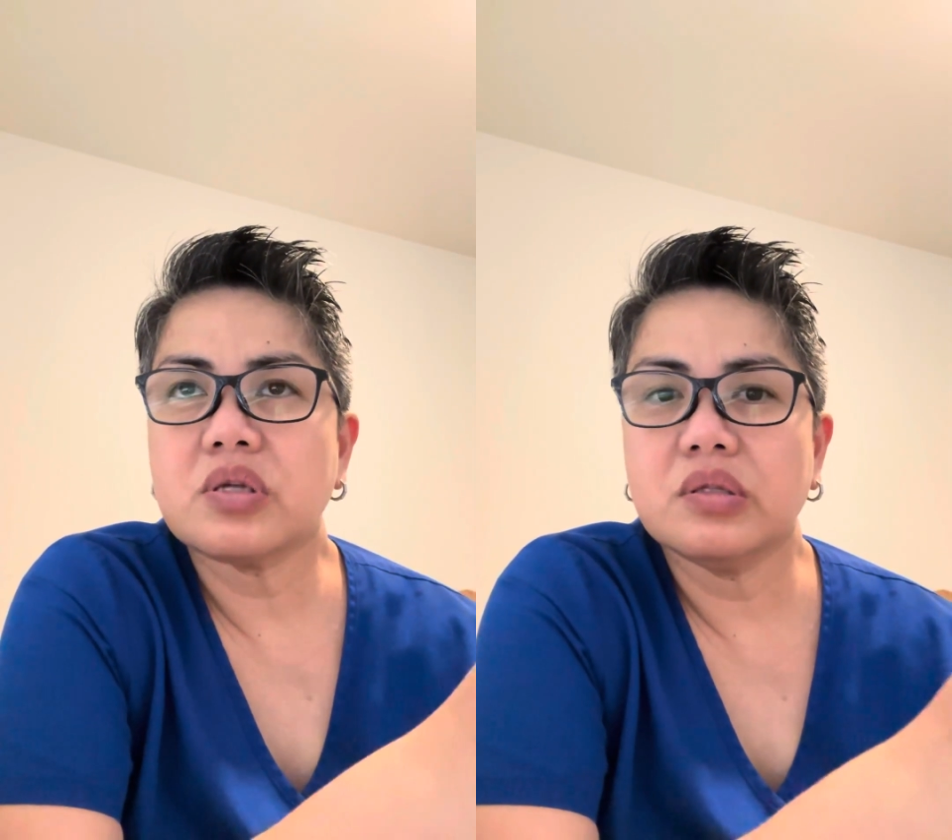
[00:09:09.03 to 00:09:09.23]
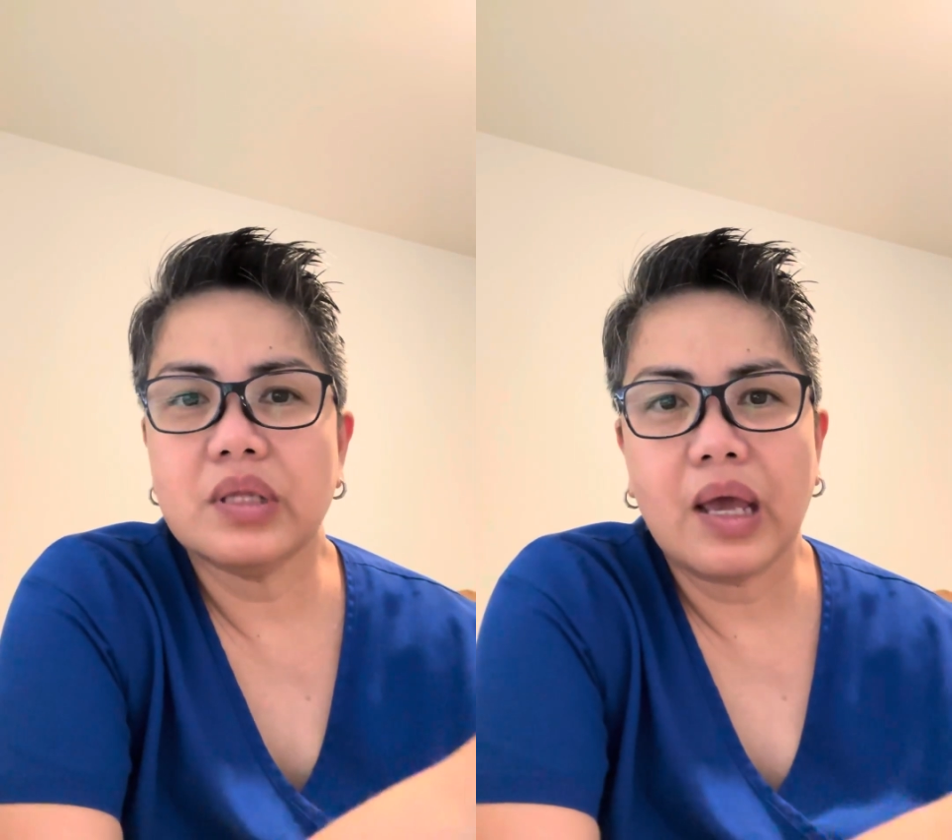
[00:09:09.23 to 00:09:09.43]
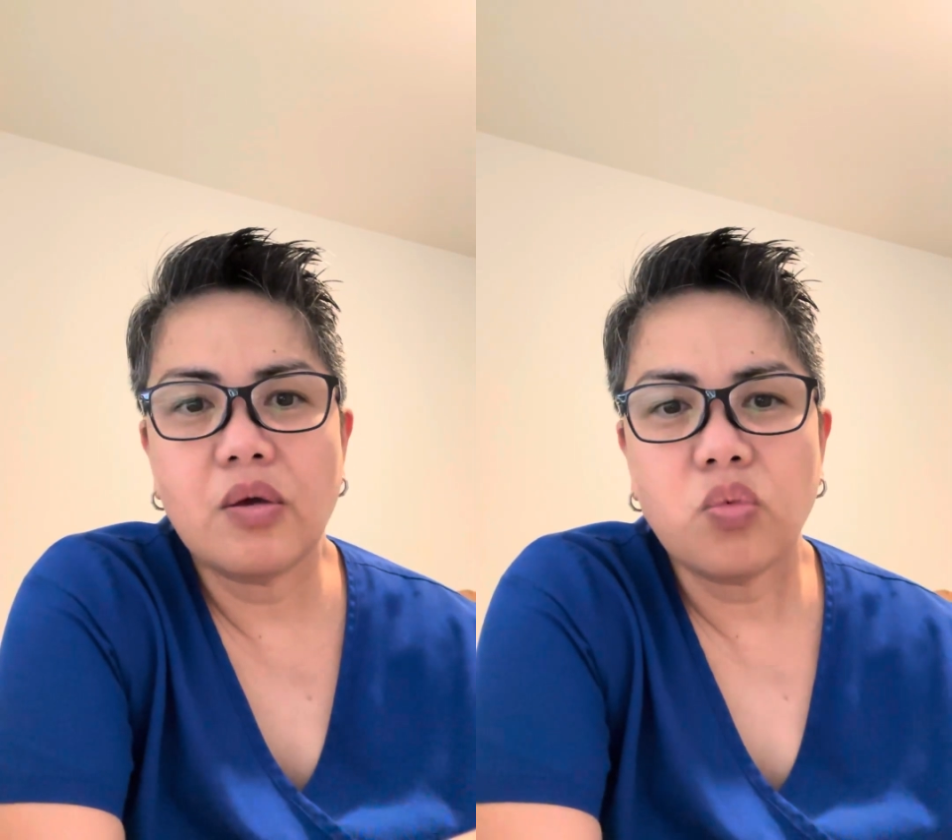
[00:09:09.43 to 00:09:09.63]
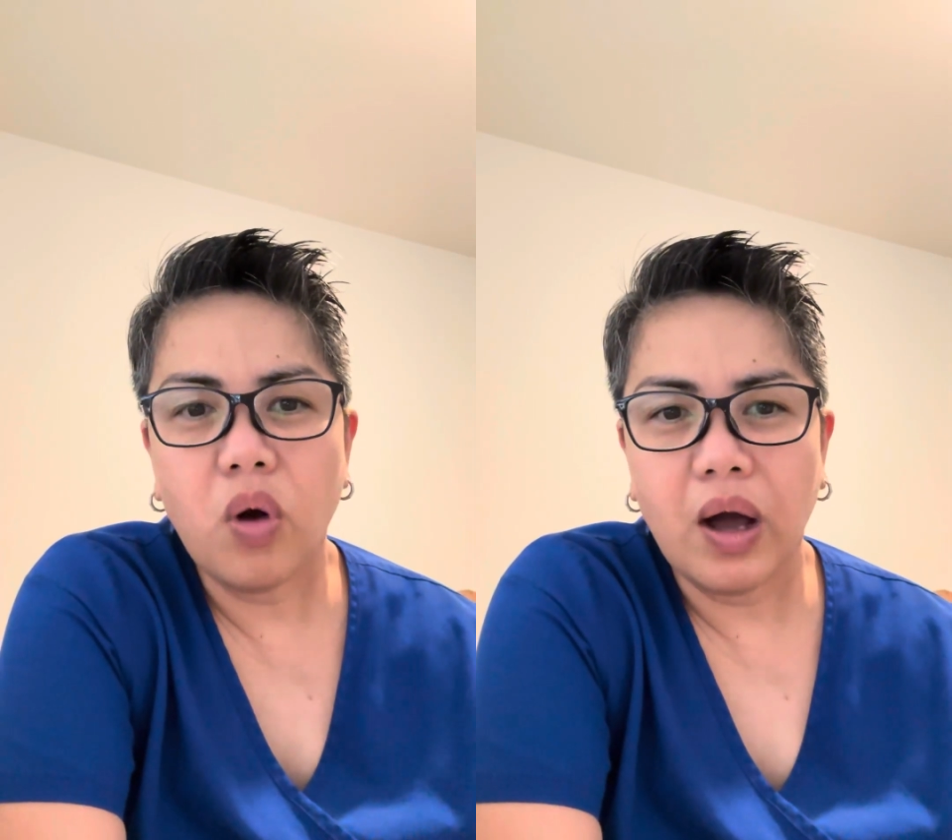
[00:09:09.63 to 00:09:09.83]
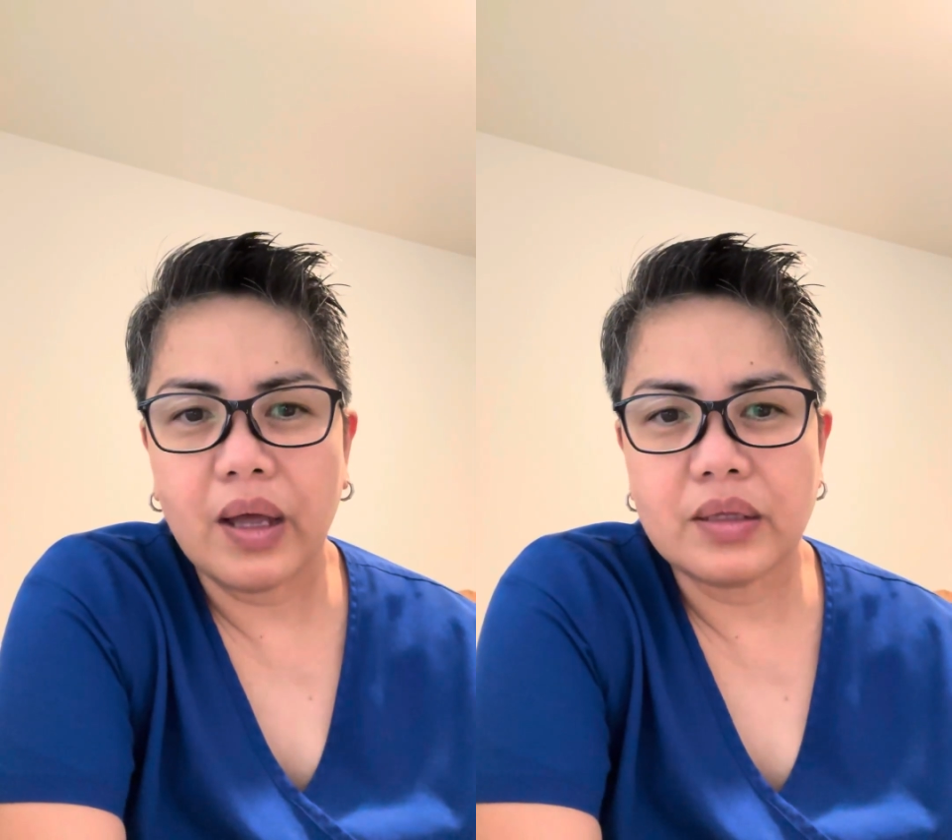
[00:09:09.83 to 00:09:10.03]
on day
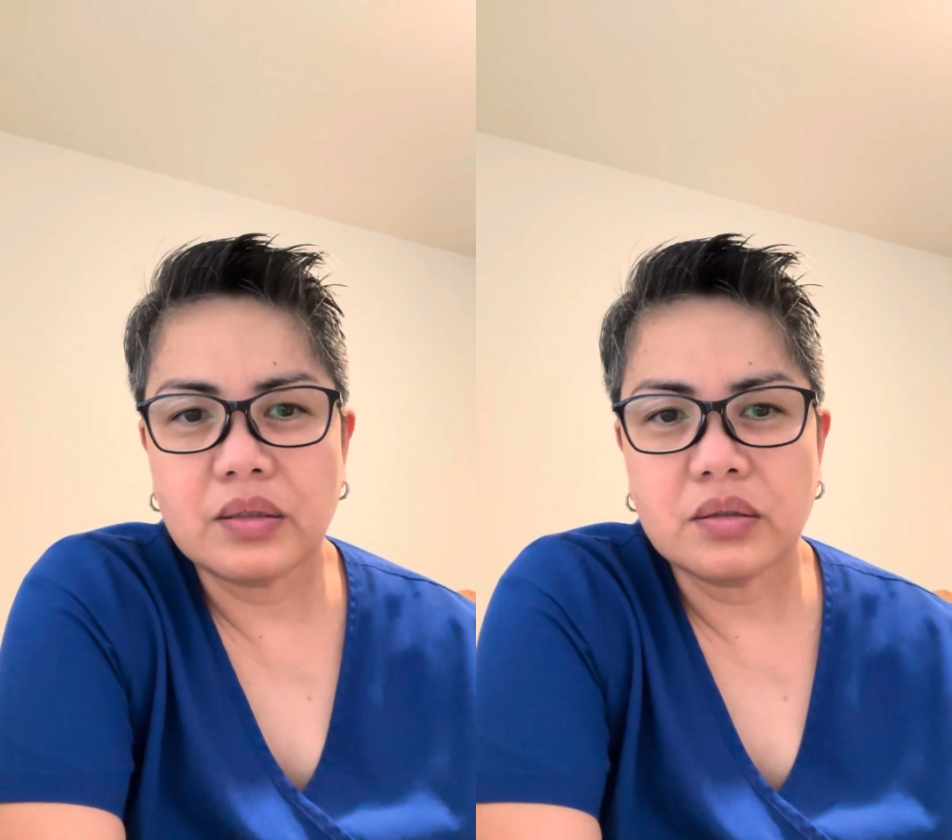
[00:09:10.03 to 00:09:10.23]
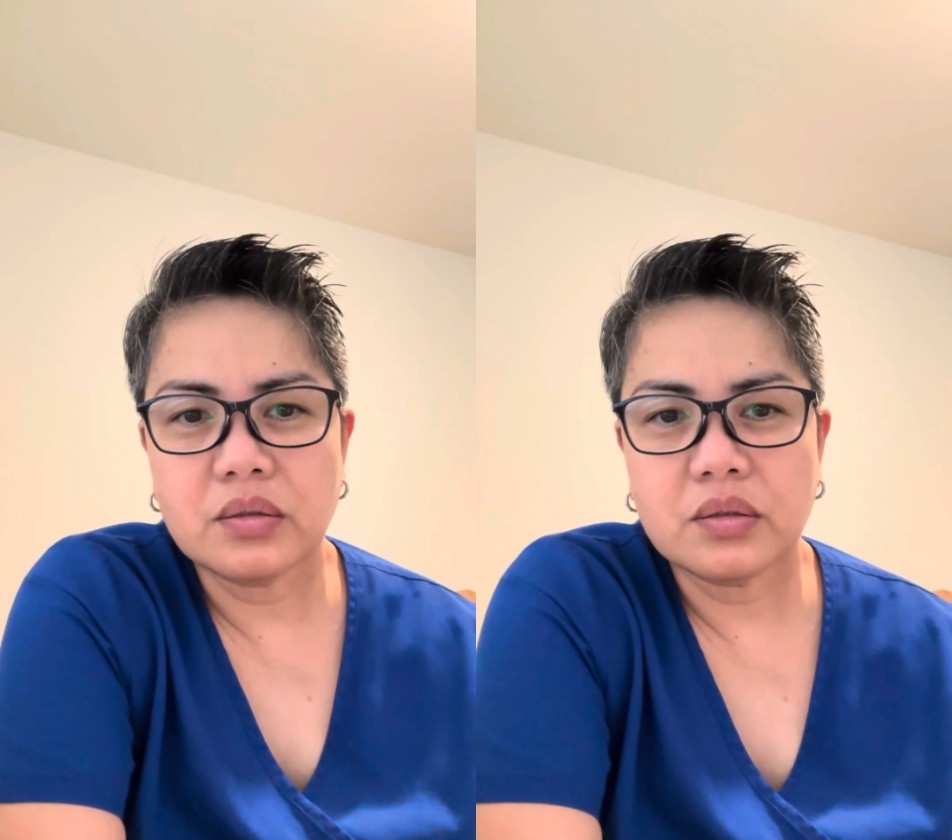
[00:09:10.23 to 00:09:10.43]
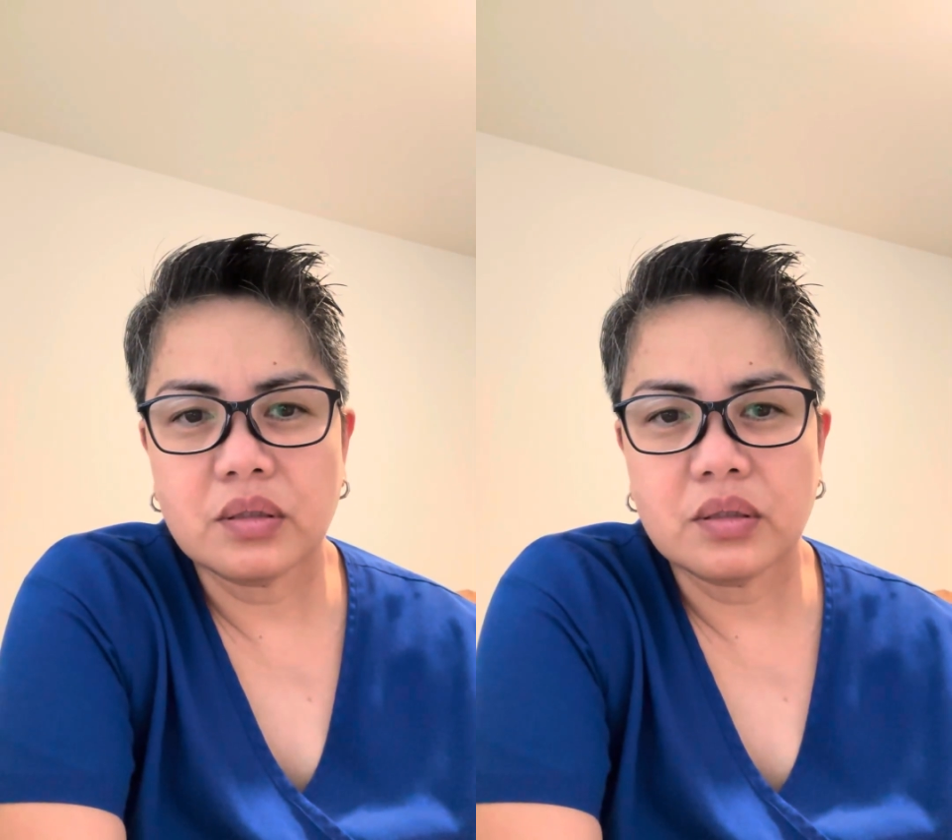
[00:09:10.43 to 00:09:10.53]
1